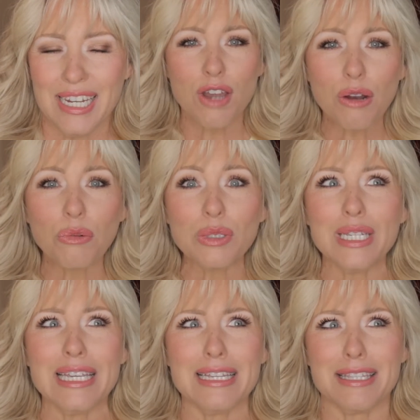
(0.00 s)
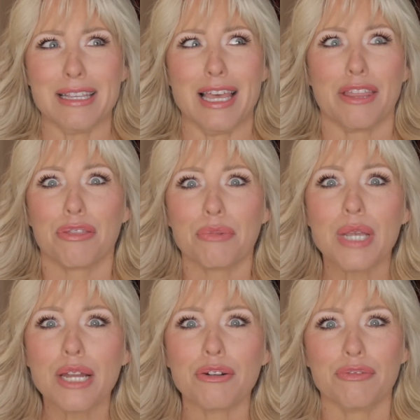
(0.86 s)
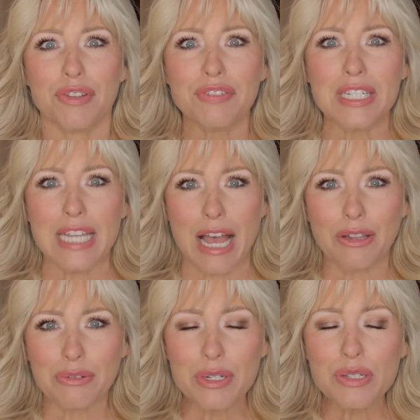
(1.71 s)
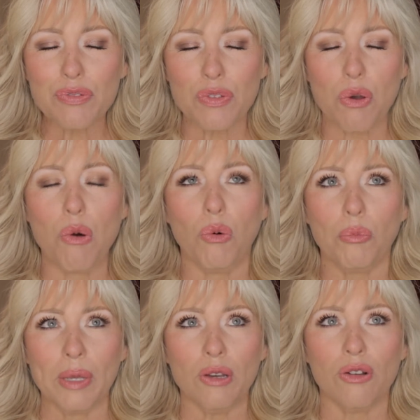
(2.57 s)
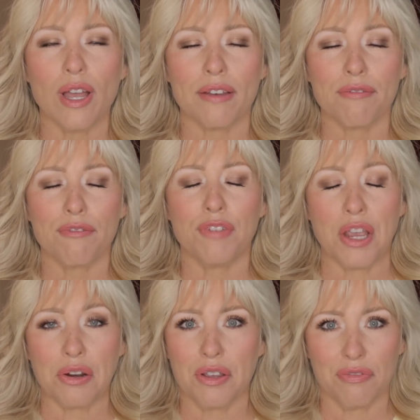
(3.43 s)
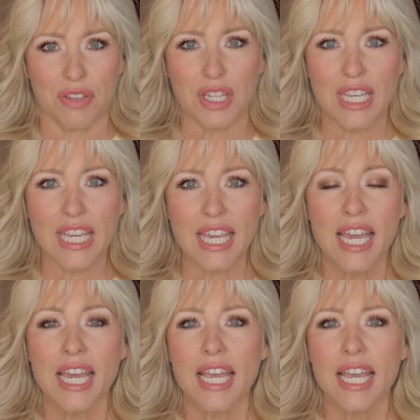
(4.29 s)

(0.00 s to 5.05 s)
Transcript: Not only is it like three hundred fifty calories for the whole meal and very filling,